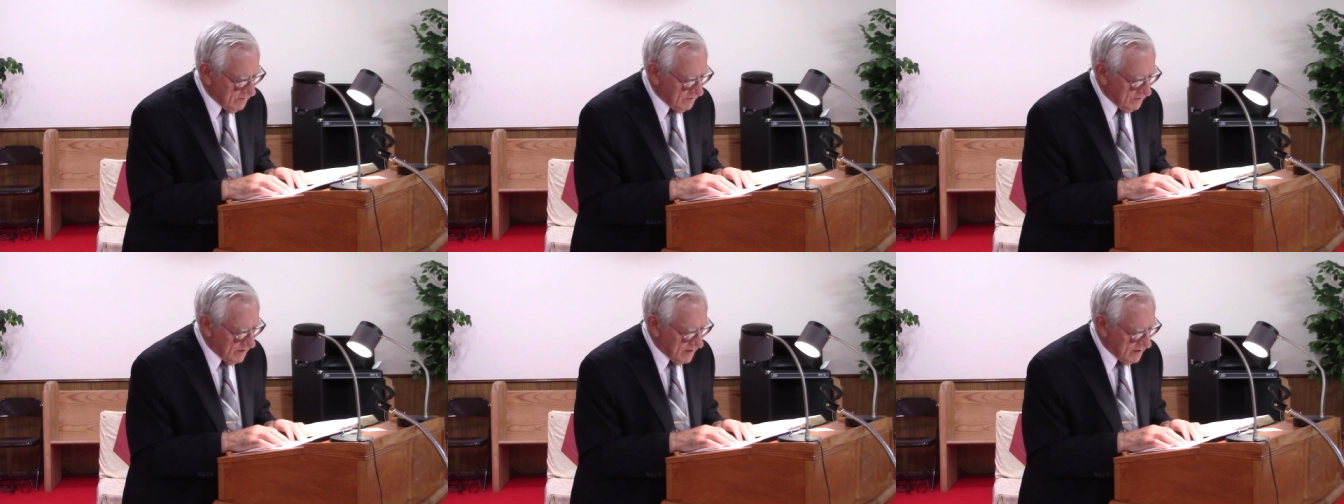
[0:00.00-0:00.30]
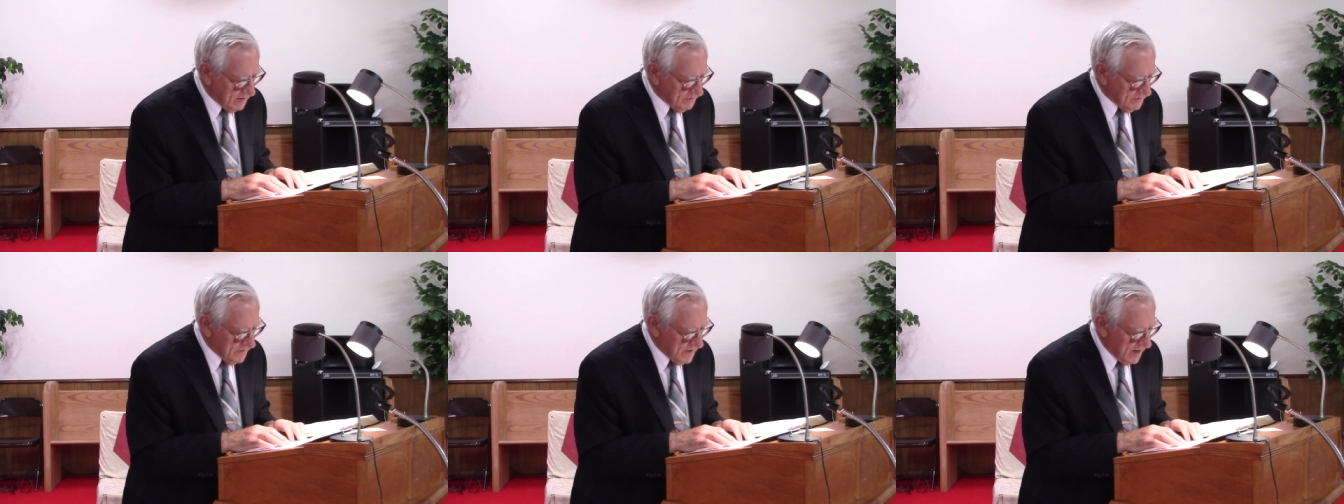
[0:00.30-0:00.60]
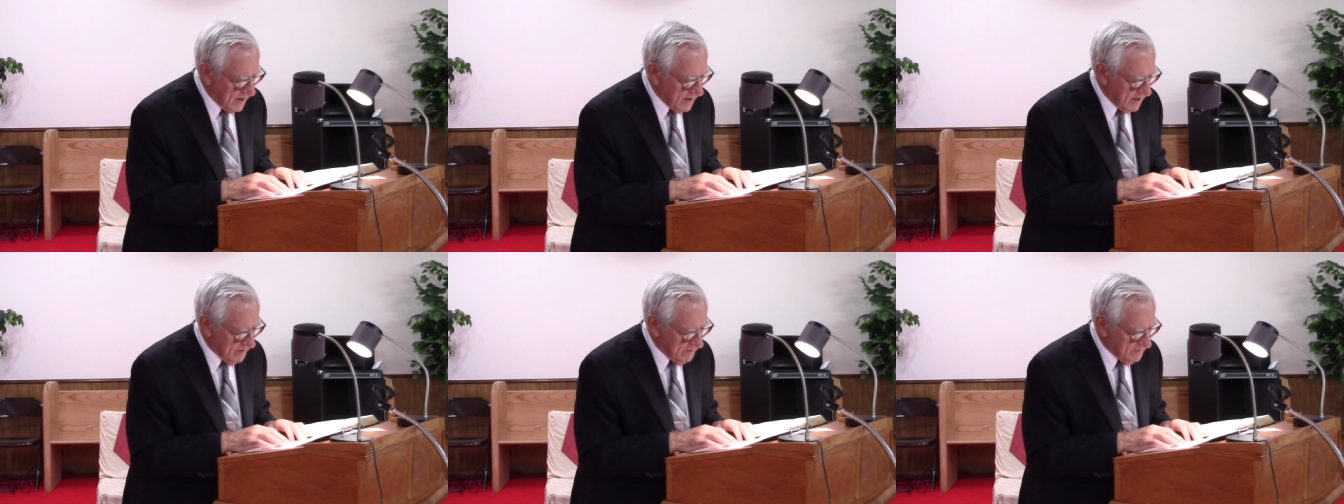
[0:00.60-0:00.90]
when
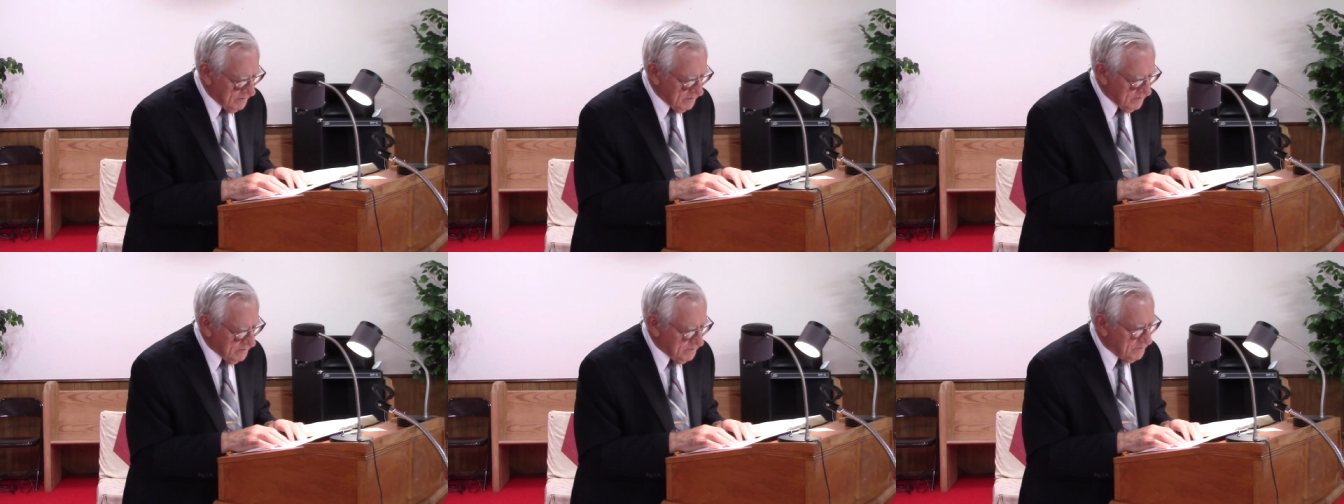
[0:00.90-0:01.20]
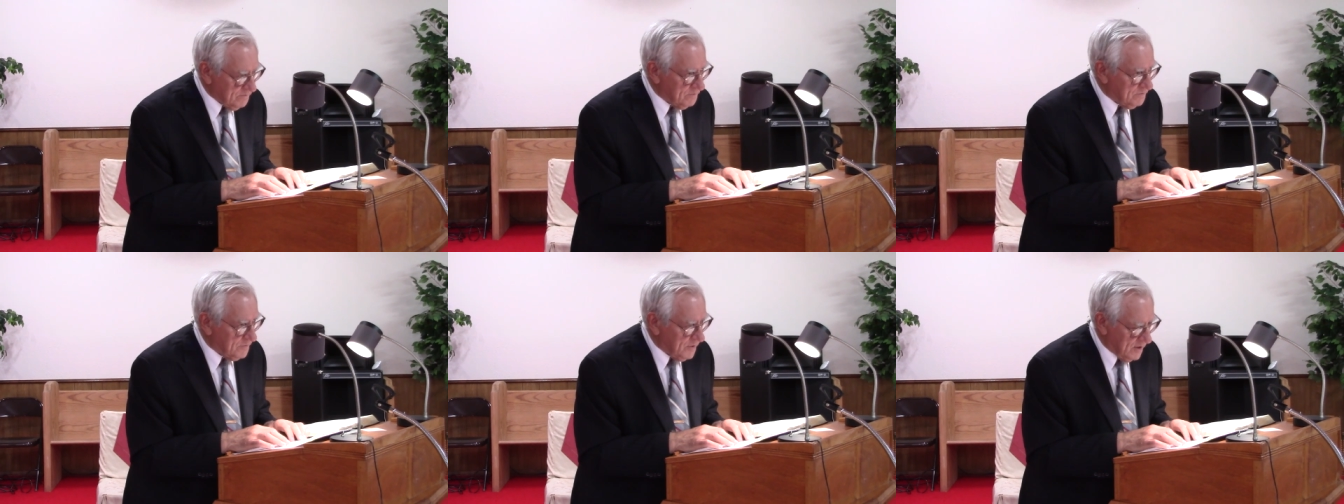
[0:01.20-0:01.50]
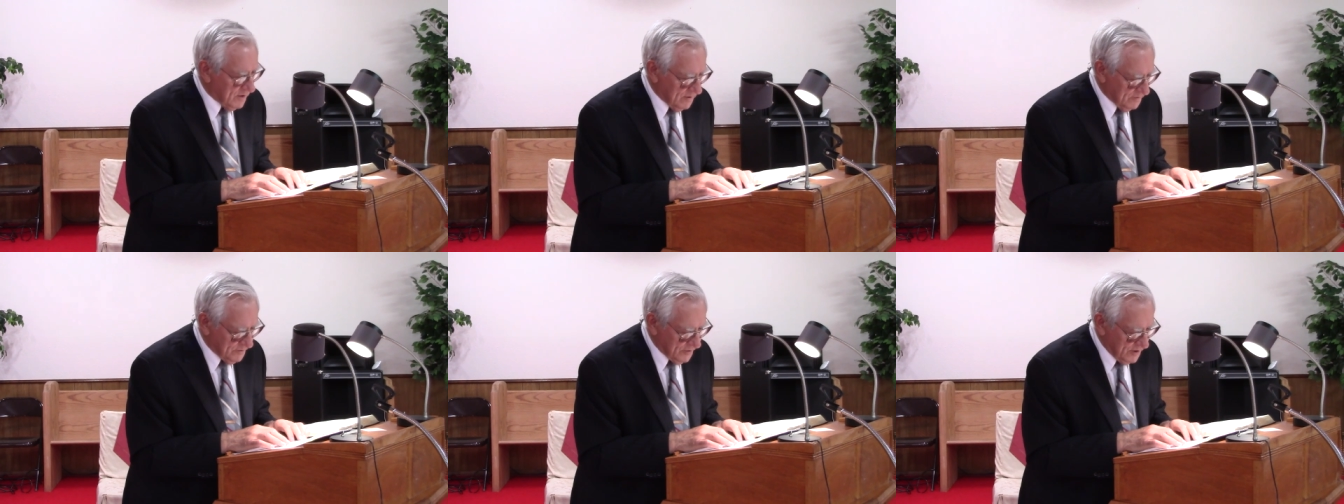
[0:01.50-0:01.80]
uh,
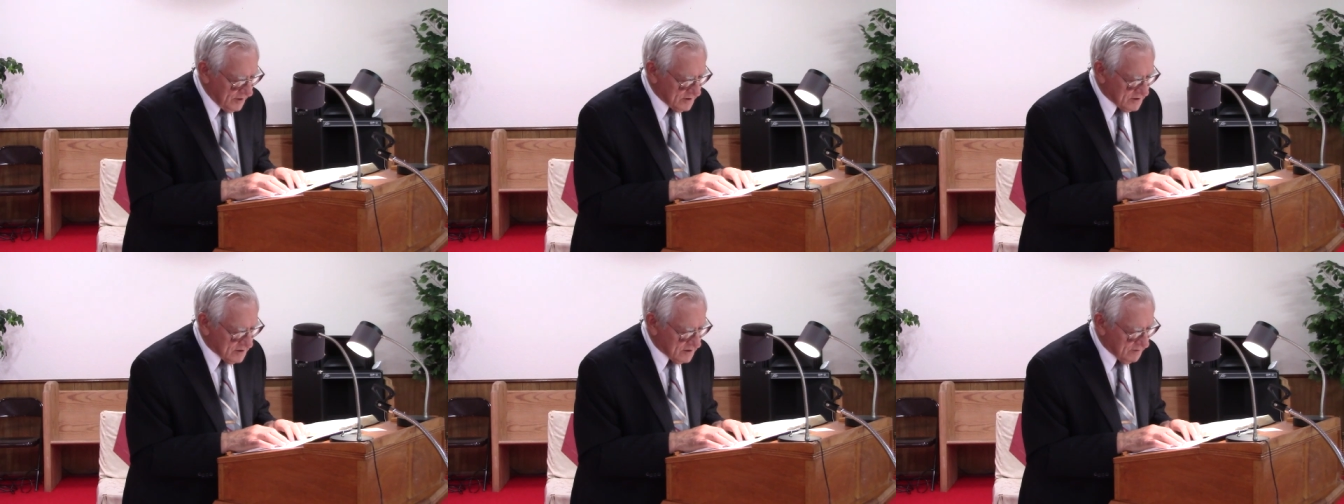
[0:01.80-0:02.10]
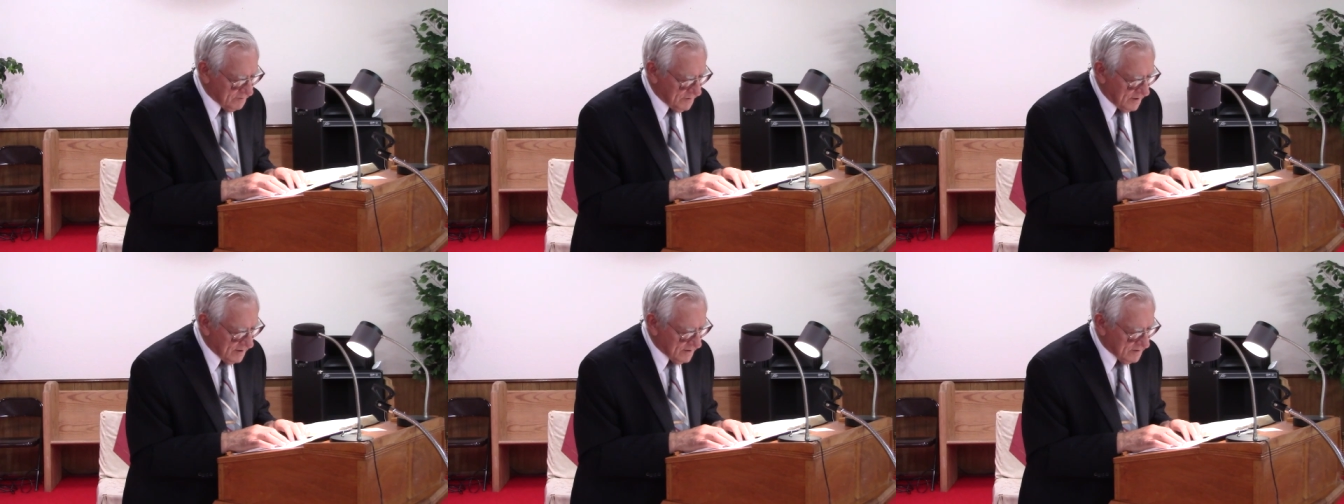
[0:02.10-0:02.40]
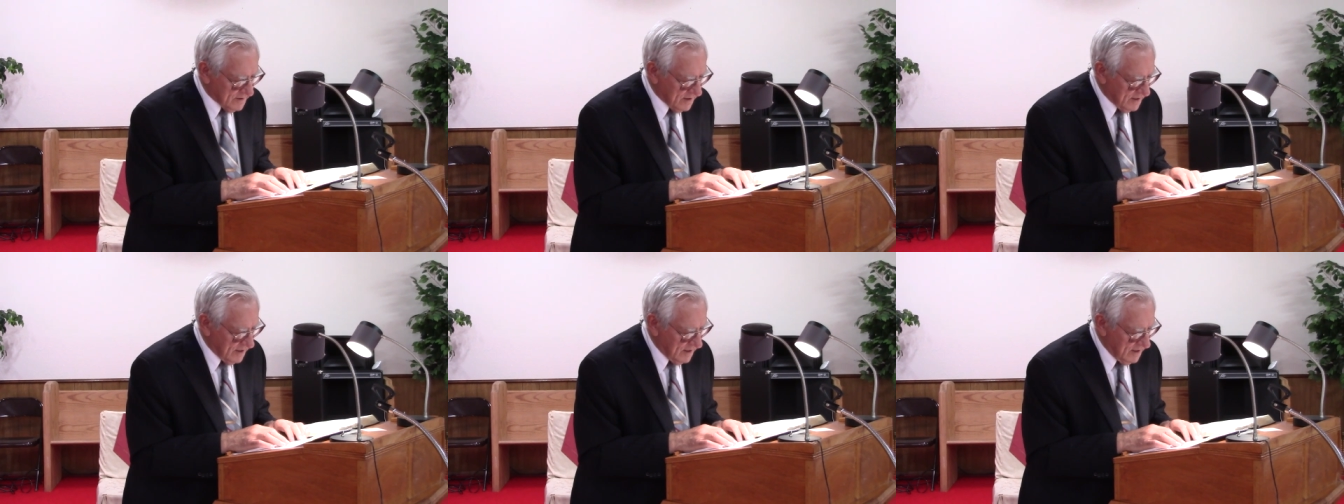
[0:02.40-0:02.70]
Paul preached
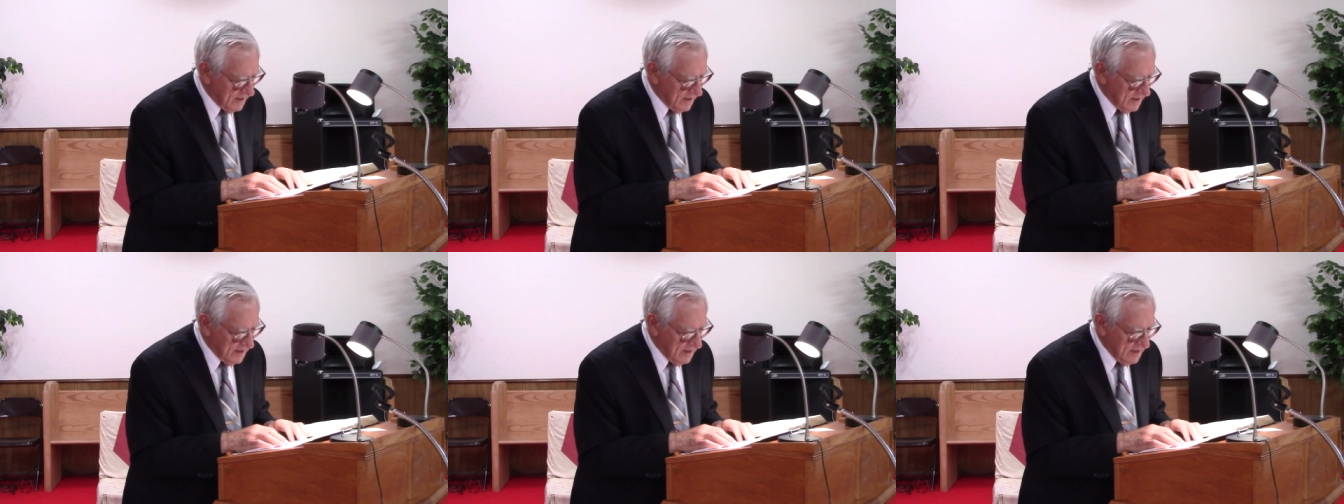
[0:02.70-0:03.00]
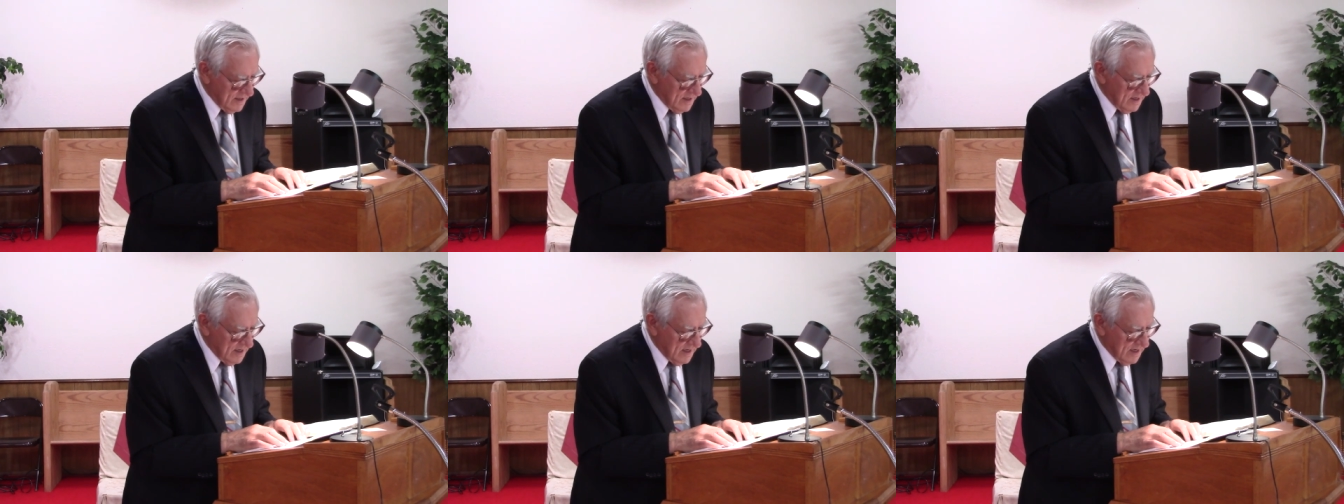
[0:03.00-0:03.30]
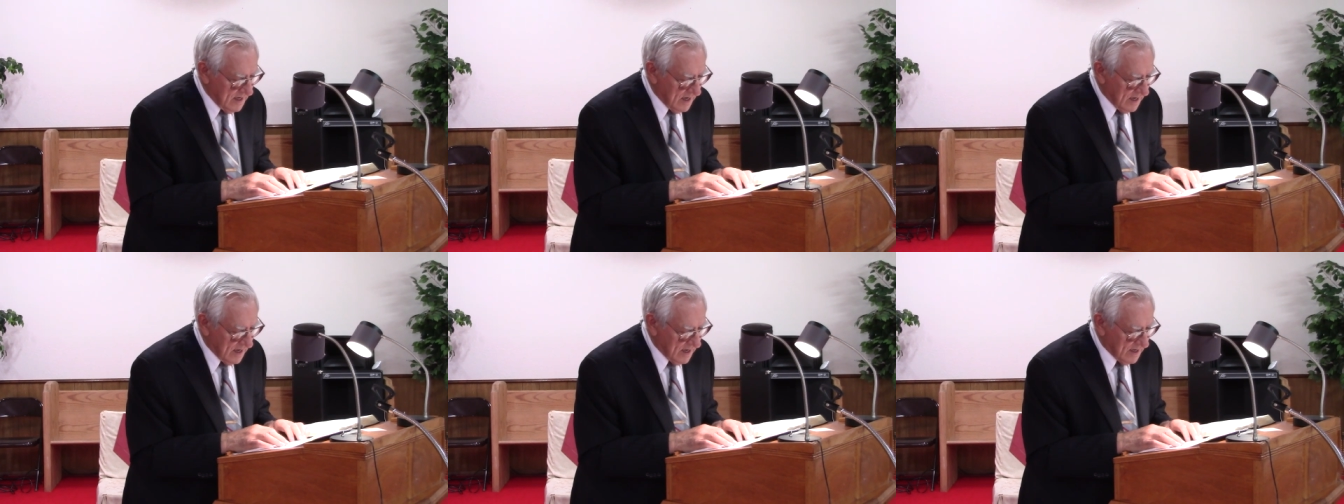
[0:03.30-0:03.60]
about the
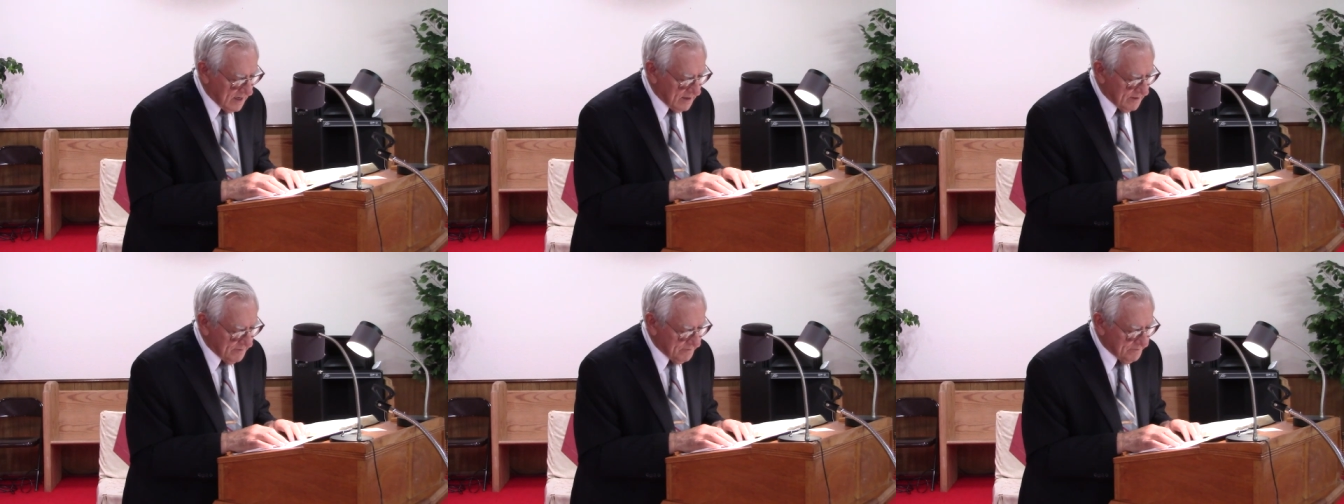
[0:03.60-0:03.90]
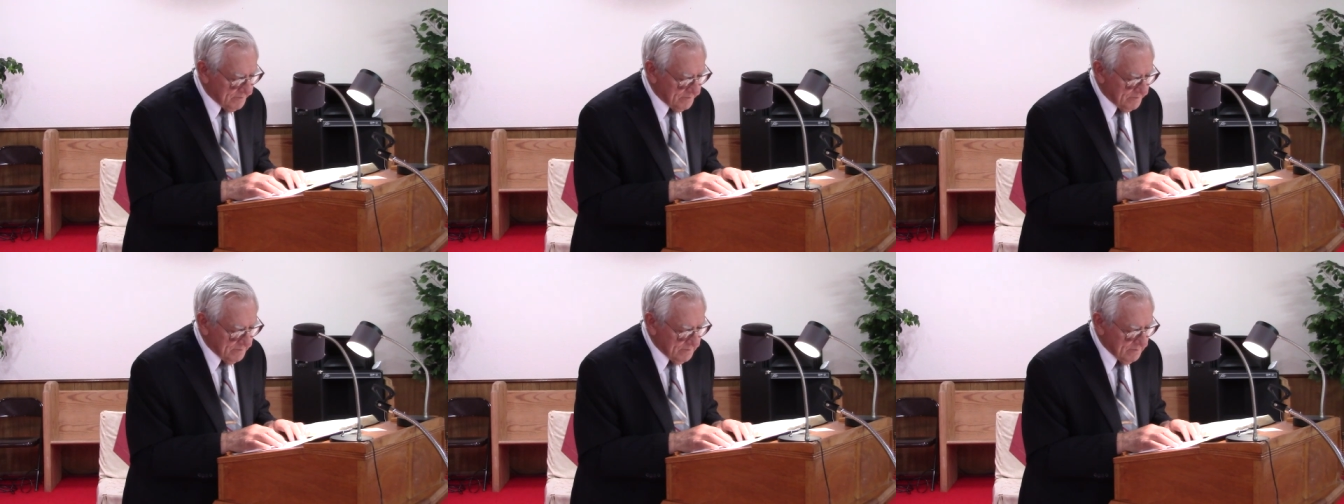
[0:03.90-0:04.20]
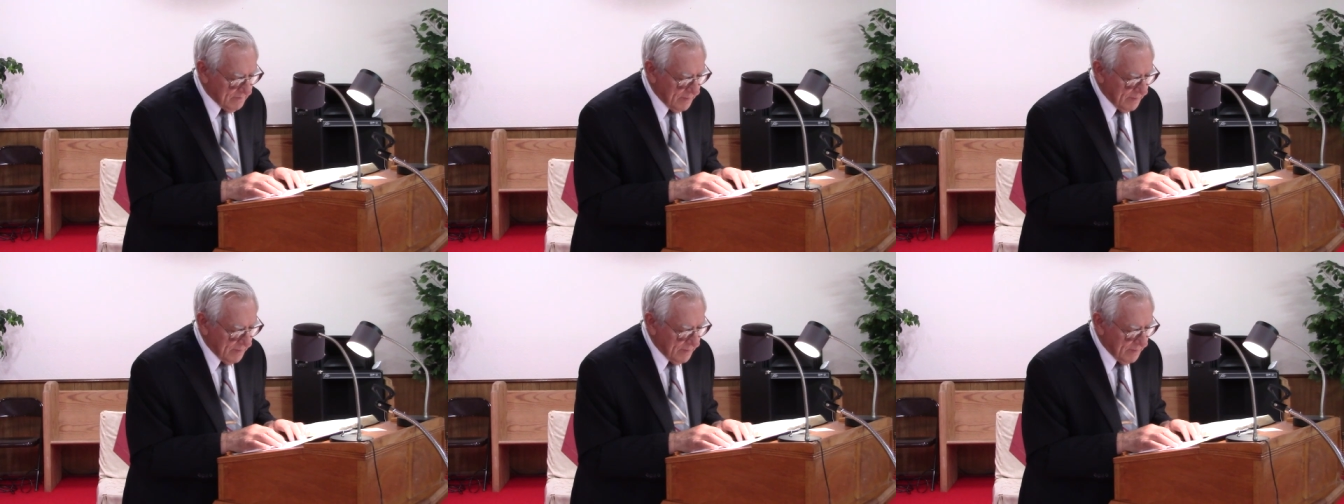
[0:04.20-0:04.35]
um,